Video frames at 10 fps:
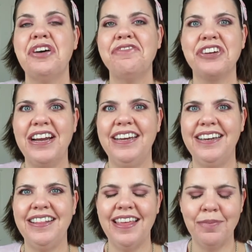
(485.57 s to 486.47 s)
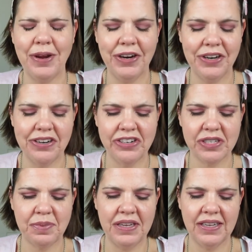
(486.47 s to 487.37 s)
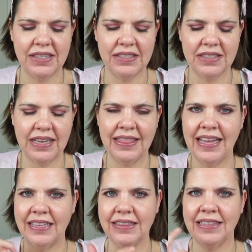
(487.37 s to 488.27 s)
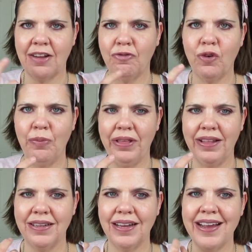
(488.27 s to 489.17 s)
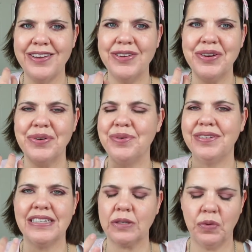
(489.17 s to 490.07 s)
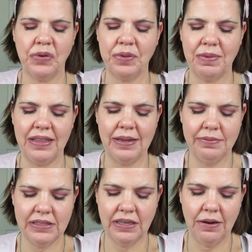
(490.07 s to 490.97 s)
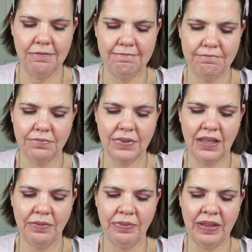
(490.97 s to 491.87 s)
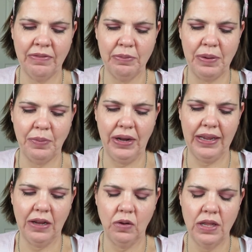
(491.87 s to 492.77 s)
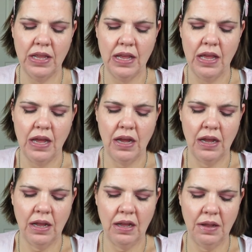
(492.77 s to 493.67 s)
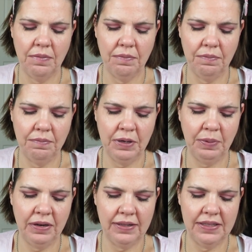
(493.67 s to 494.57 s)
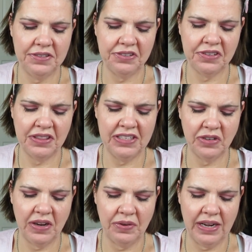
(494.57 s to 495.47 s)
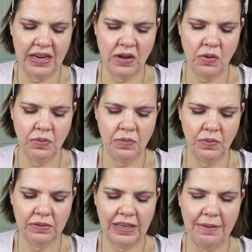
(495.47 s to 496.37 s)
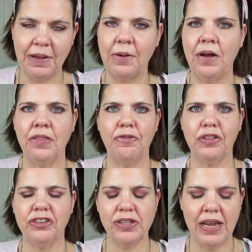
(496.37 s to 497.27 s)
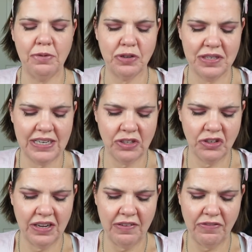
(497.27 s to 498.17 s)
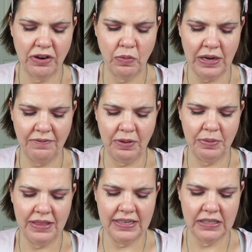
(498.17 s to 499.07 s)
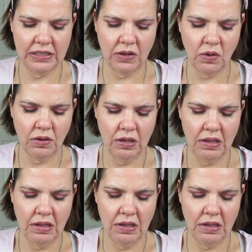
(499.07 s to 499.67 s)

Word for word: of trying anything by her just because that, that formula I know doesn't work with my lips. So it gives me a breakout. Um, but apparently these are, these are out now. Came out on the 4th of July, which was yesterday when I'm filming this. So